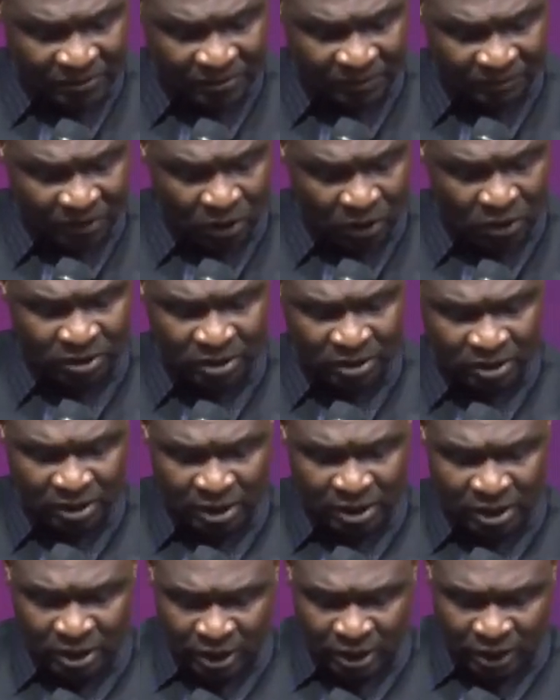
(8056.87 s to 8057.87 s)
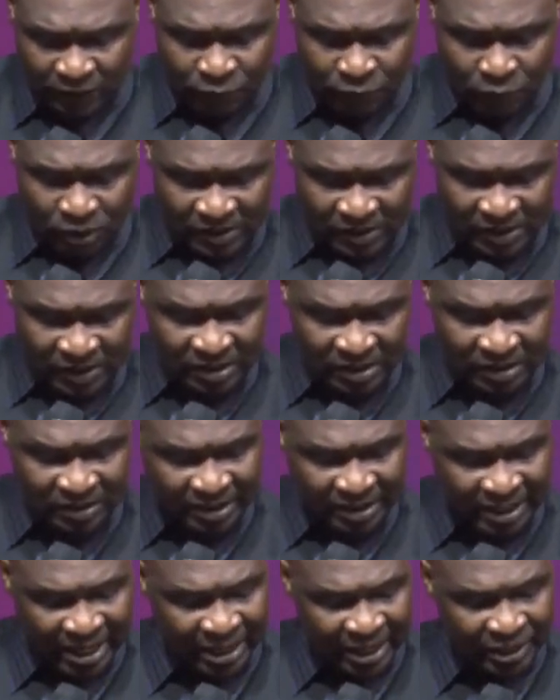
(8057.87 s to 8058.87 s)
of God. If you're skilled
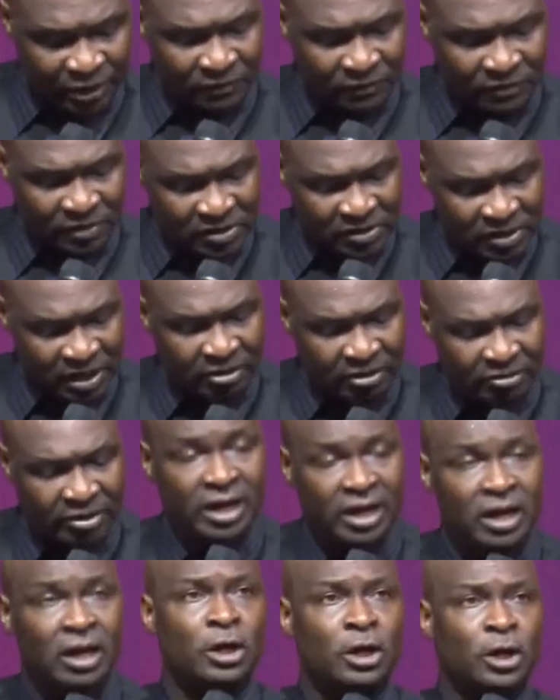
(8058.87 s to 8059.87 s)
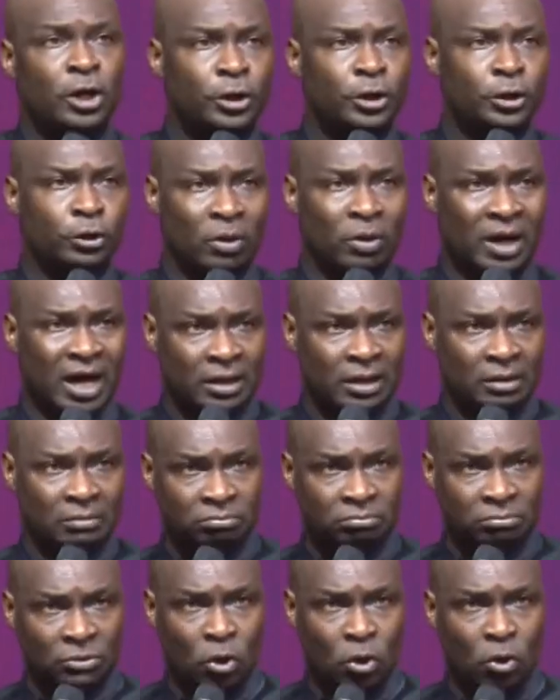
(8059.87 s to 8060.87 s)
in any of this area, you
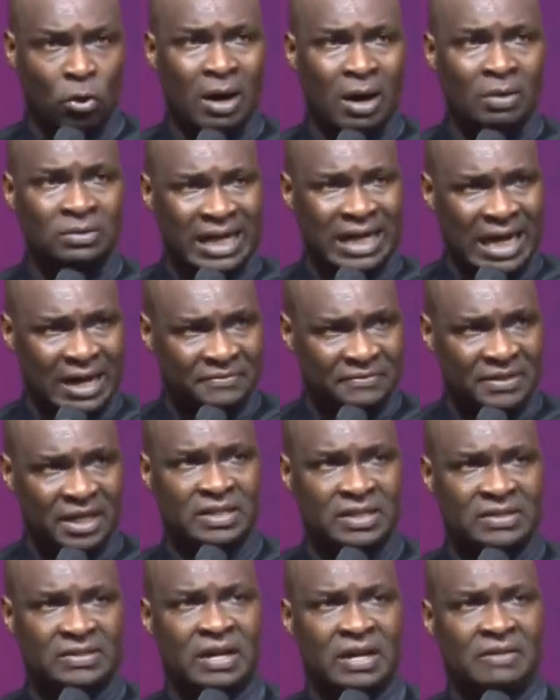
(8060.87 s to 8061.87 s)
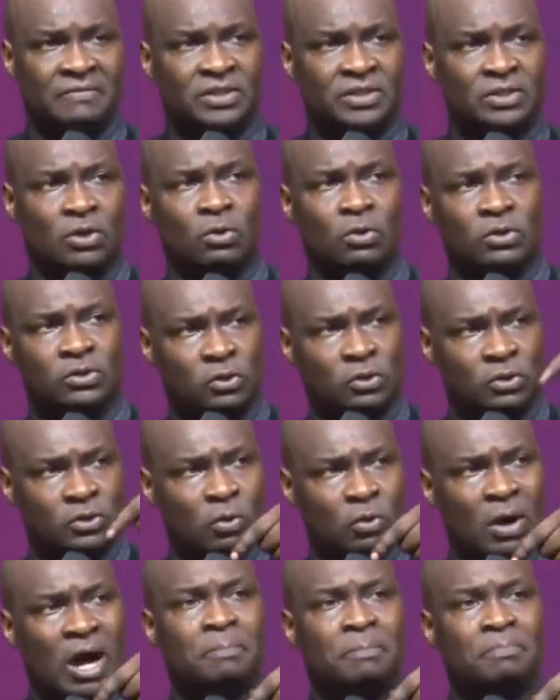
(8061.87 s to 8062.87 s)
can go out after the service also to
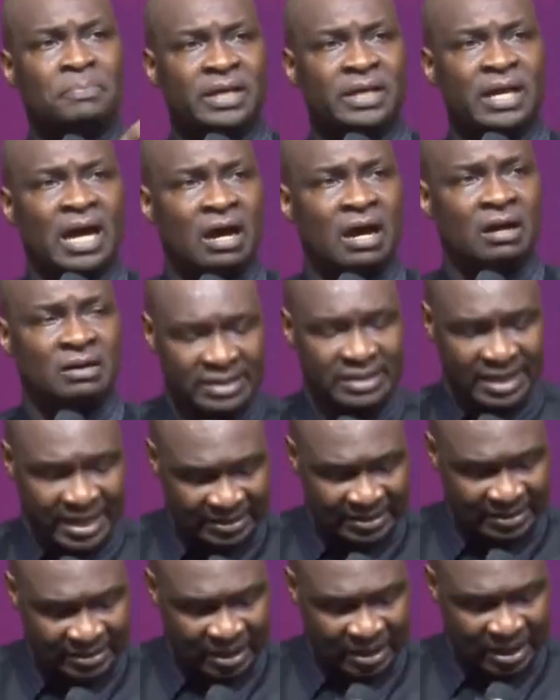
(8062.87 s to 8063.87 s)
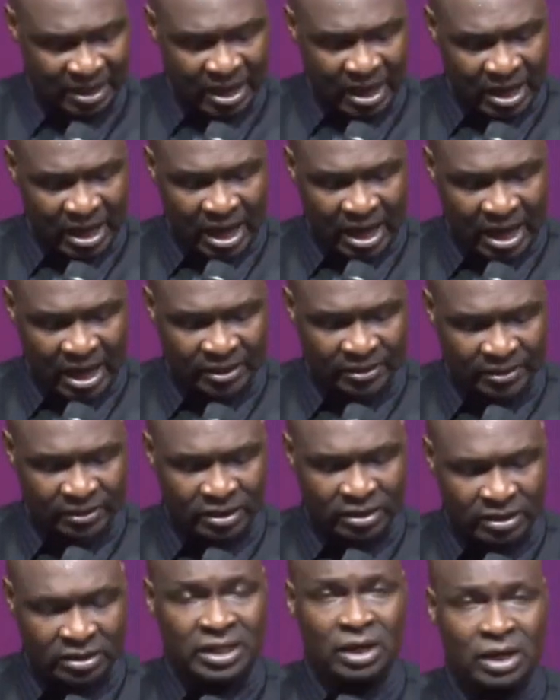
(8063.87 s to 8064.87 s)
our PR desk and
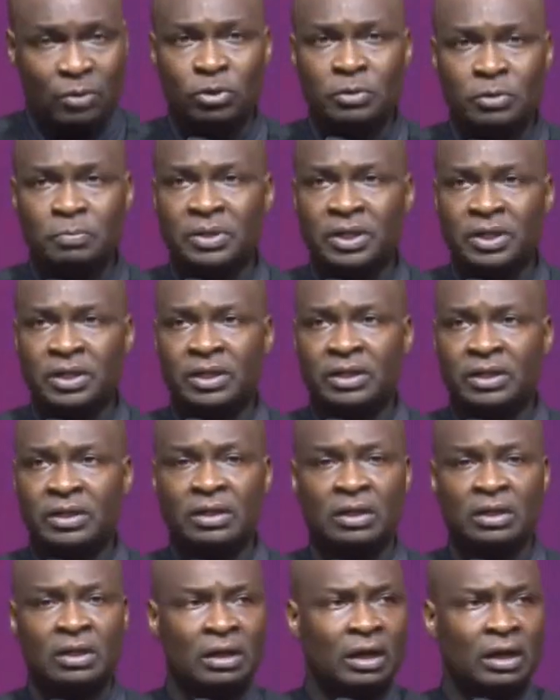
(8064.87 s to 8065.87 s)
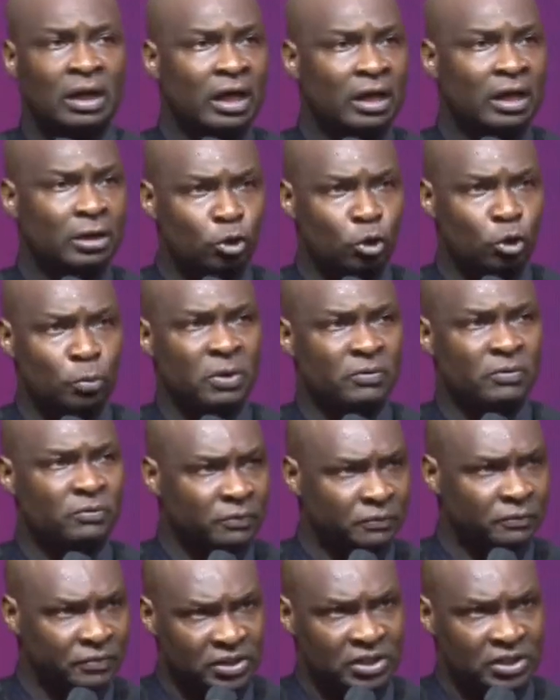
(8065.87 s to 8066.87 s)
there would be a group of
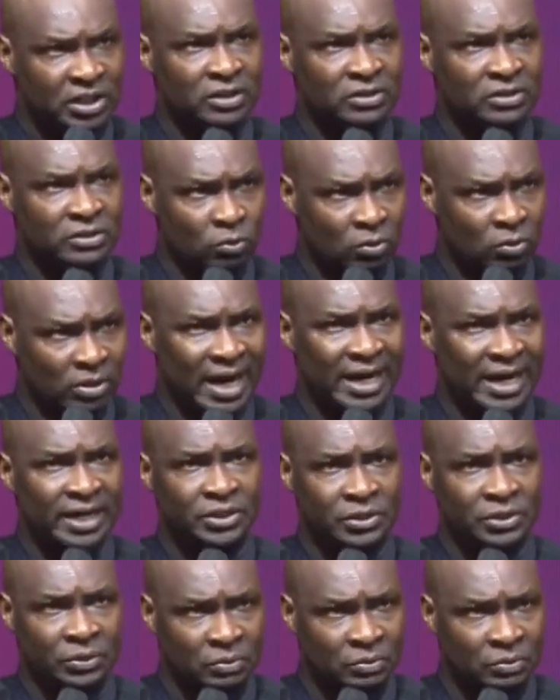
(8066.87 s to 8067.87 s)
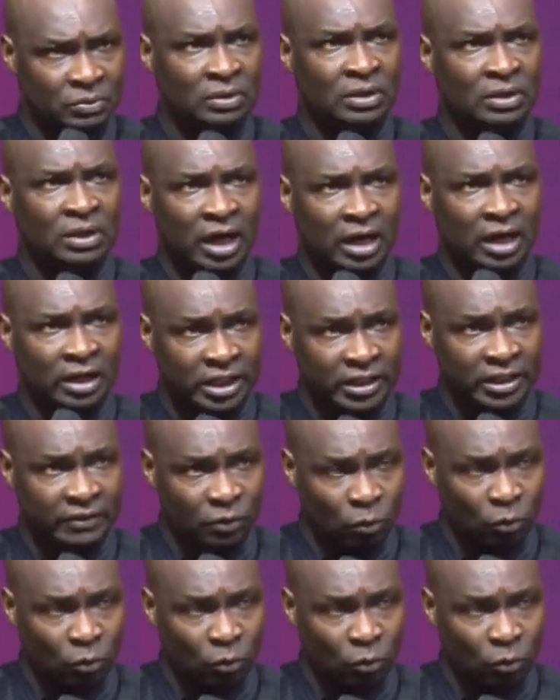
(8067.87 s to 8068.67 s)
officials to guide you and give you